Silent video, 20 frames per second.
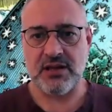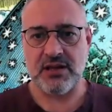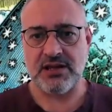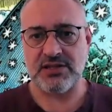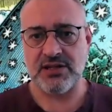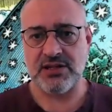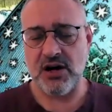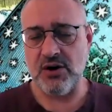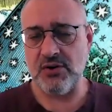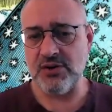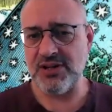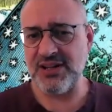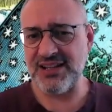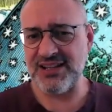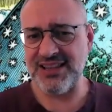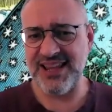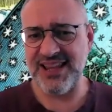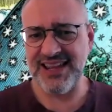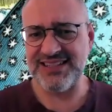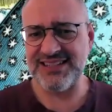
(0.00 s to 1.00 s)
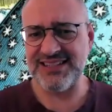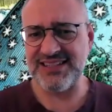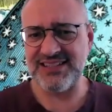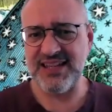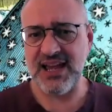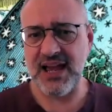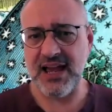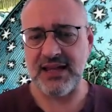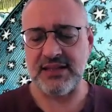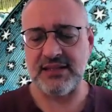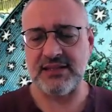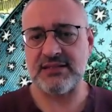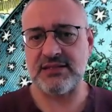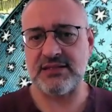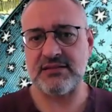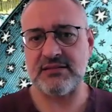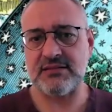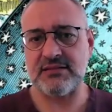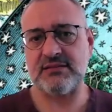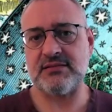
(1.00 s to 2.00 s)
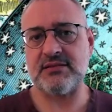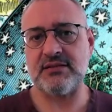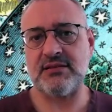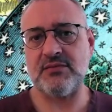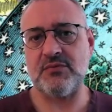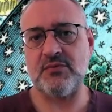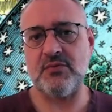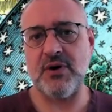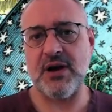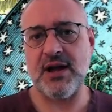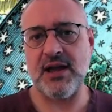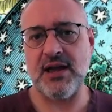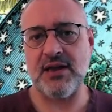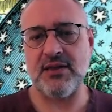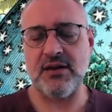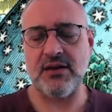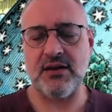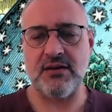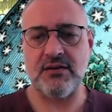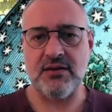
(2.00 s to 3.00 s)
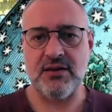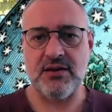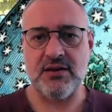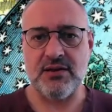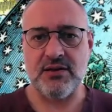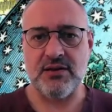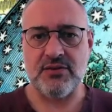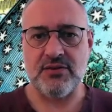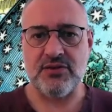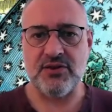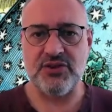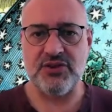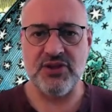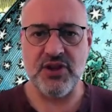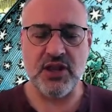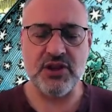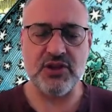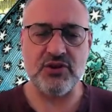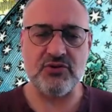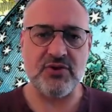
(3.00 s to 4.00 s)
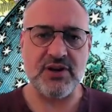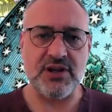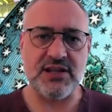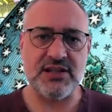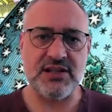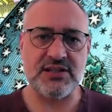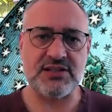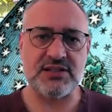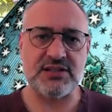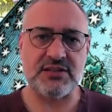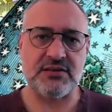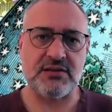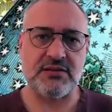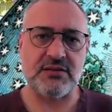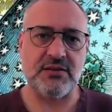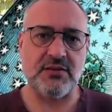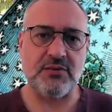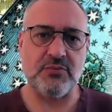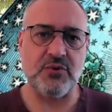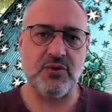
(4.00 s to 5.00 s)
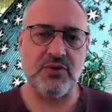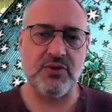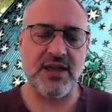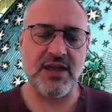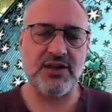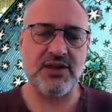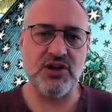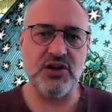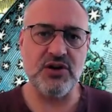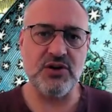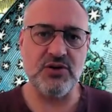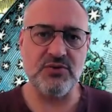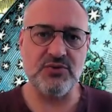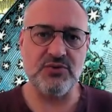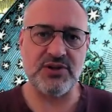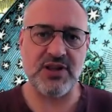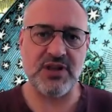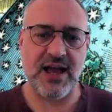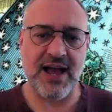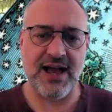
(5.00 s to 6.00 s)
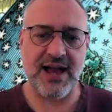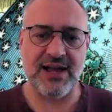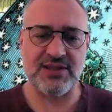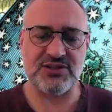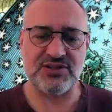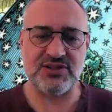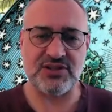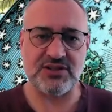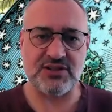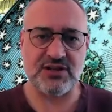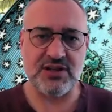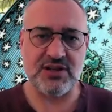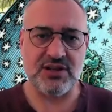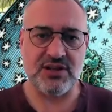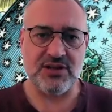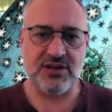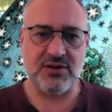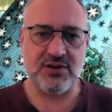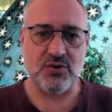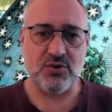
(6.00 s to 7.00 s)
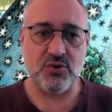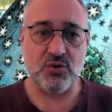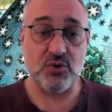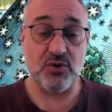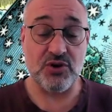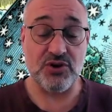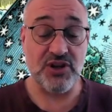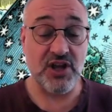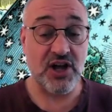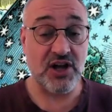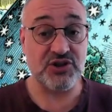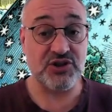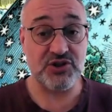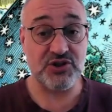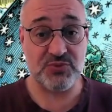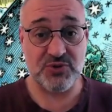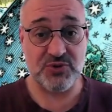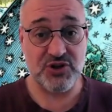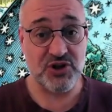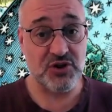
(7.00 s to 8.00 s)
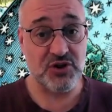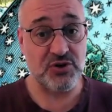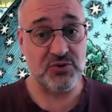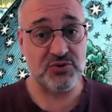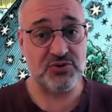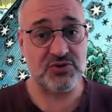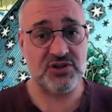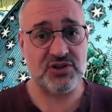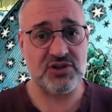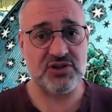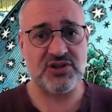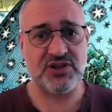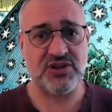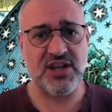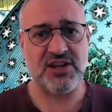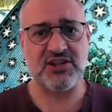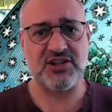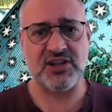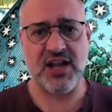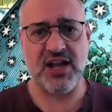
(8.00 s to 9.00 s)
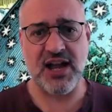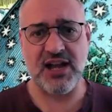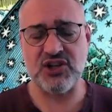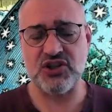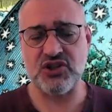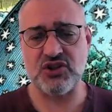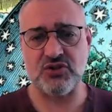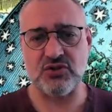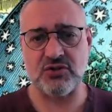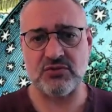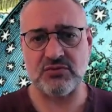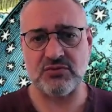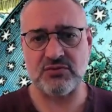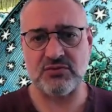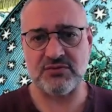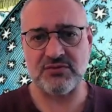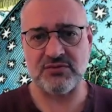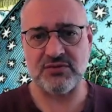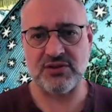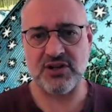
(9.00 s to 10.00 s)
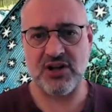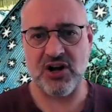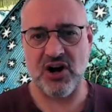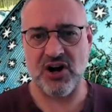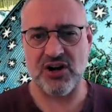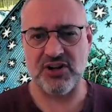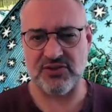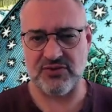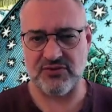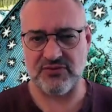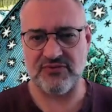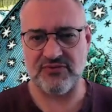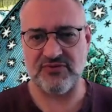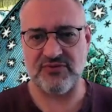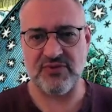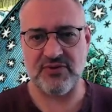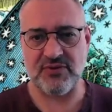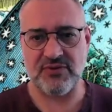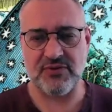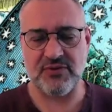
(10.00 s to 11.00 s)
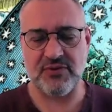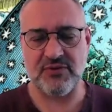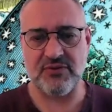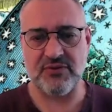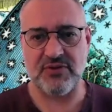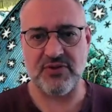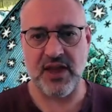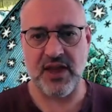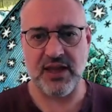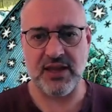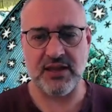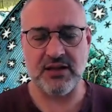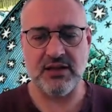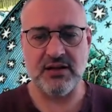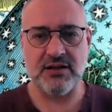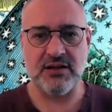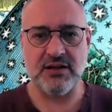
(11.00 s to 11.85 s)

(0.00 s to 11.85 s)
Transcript: It's only in later date where the nunneries were then used as, or the nuns were used as an educational kind of thing.